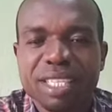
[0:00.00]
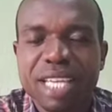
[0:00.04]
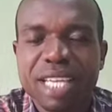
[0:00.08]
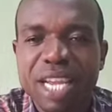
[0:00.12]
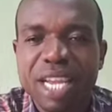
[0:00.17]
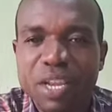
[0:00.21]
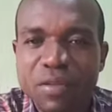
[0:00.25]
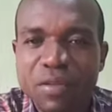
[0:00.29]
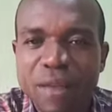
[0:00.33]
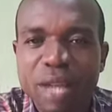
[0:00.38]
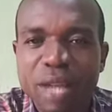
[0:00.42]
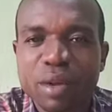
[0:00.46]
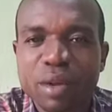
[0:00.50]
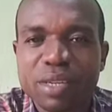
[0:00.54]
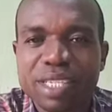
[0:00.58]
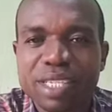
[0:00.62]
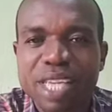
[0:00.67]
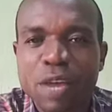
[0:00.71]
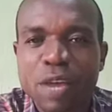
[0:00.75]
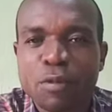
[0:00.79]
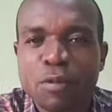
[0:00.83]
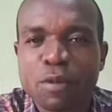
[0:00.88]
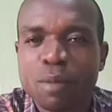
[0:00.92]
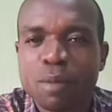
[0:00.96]
Deliver
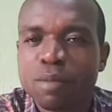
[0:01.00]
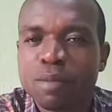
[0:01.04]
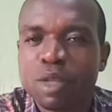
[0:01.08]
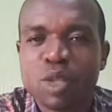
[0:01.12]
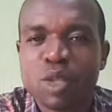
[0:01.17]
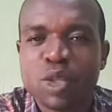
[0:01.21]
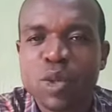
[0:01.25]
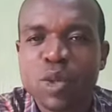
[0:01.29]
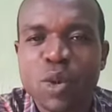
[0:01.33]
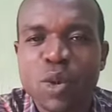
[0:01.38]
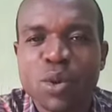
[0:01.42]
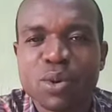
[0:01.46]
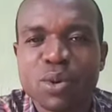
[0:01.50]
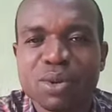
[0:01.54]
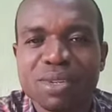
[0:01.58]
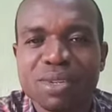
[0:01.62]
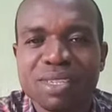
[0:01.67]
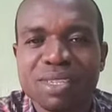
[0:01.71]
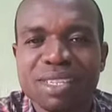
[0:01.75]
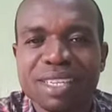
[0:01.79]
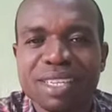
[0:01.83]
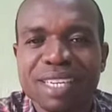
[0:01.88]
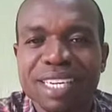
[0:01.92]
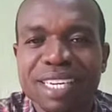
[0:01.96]
yourself from the
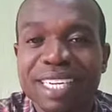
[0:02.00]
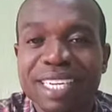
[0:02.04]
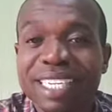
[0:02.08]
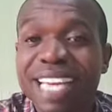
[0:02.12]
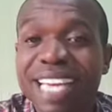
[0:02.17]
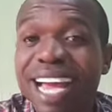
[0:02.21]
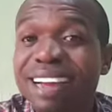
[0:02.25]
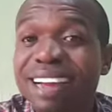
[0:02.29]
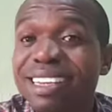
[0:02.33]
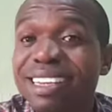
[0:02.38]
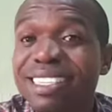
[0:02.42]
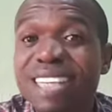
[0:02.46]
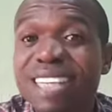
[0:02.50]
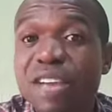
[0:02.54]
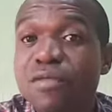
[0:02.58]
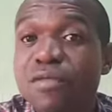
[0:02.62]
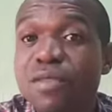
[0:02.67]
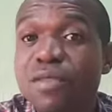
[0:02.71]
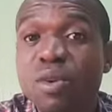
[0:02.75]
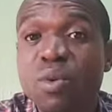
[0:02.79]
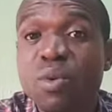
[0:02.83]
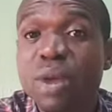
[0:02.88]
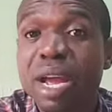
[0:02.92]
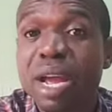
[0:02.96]
sorrow that is
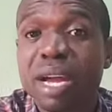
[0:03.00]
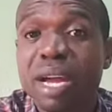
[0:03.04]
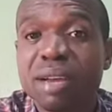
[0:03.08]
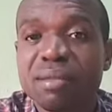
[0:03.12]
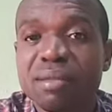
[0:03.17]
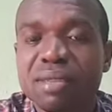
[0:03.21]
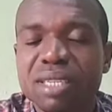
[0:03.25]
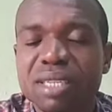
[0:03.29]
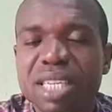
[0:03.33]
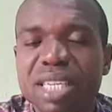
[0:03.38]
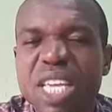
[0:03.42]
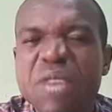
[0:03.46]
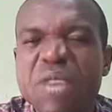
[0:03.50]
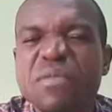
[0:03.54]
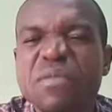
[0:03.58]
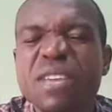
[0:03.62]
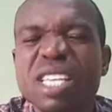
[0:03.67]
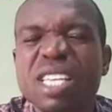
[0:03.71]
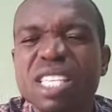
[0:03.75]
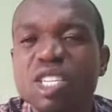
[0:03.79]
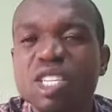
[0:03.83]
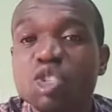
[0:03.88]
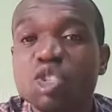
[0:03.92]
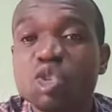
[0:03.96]
everywhere,
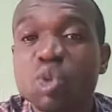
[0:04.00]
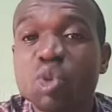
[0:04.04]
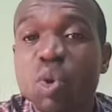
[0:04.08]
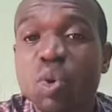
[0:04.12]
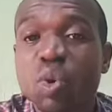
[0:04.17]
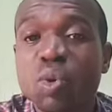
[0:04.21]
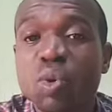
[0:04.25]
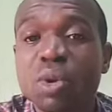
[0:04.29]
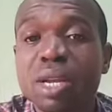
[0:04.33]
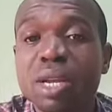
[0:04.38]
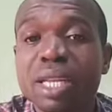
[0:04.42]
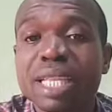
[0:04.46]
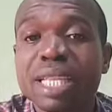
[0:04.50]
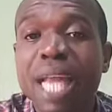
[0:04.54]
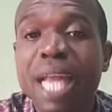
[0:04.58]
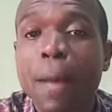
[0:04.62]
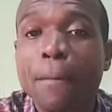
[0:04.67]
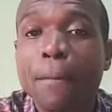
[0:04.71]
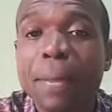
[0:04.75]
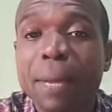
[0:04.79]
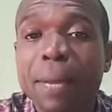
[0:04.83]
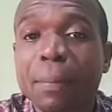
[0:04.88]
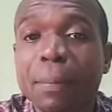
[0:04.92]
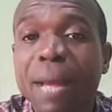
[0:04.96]
even the sorrow
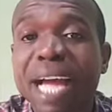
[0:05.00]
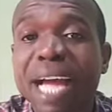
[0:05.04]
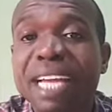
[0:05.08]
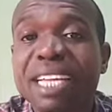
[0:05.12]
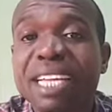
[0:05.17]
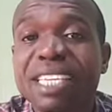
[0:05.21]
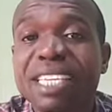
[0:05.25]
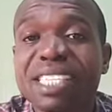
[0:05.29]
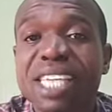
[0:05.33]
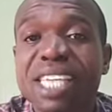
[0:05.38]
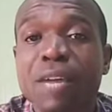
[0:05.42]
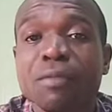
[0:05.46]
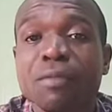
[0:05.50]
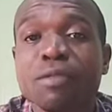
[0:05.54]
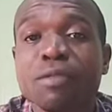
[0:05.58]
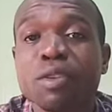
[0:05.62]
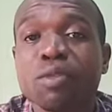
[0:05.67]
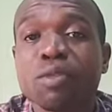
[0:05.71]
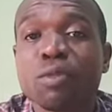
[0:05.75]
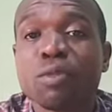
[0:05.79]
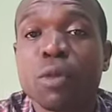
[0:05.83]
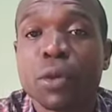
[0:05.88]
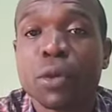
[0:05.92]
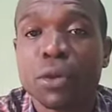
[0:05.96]
that prepares itself
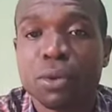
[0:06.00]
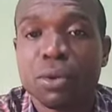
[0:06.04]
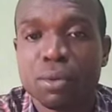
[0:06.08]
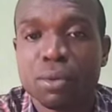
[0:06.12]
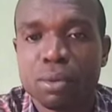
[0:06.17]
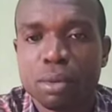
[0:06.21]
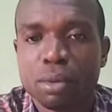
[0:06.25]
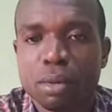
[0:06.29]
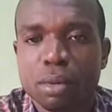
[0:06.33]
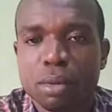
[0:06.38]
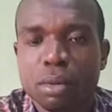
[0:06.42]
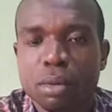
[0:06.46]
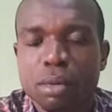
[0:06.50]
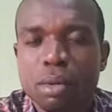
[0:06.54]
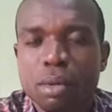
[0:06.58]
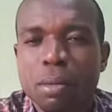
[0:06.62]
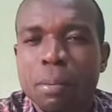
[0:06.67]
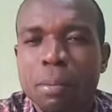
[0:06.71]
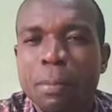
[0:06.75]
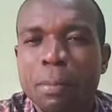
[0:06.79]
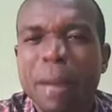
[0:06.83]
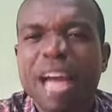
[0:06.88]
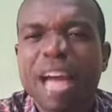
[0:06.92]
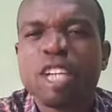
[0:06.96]
for you,
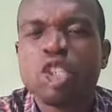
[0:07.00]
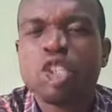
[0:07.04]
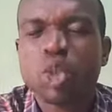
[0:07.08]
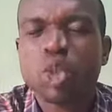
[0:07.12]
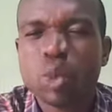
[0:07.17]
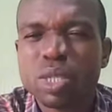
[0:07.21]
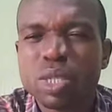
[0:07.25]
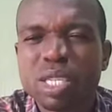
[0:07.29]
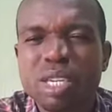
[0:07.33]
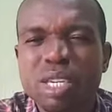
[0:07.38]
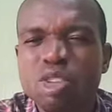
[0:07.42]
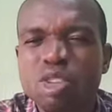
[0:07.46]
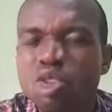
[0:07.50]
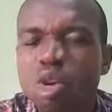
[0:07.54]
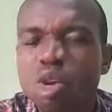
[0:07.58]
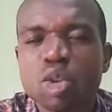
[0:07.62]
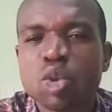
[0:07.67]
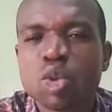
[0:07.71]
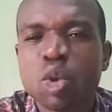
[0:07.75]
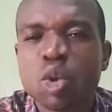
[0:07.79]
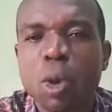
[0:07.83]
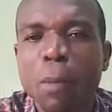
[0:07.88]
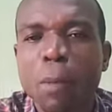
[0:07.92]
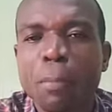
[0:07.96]
by choosing
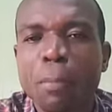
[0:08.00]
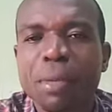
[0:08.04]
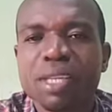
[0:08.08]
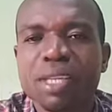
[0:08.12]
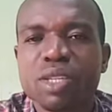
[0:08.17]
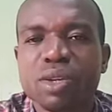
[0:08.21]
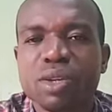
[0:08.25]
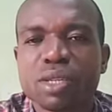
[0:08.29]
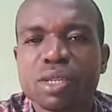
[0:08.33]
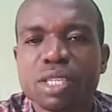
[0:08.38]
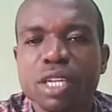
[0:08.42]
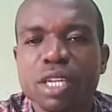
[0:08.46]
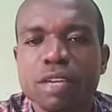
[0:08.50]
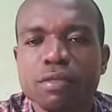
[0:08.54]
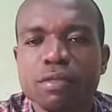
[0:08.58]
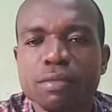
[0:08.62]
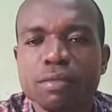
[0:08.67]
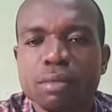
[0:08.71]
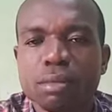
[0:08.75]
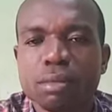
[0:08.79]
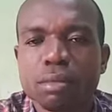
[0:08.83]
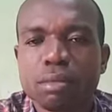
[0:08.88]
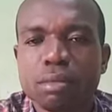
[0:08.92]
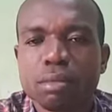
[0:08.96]
not to compete
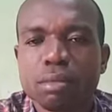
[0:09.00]
yourself.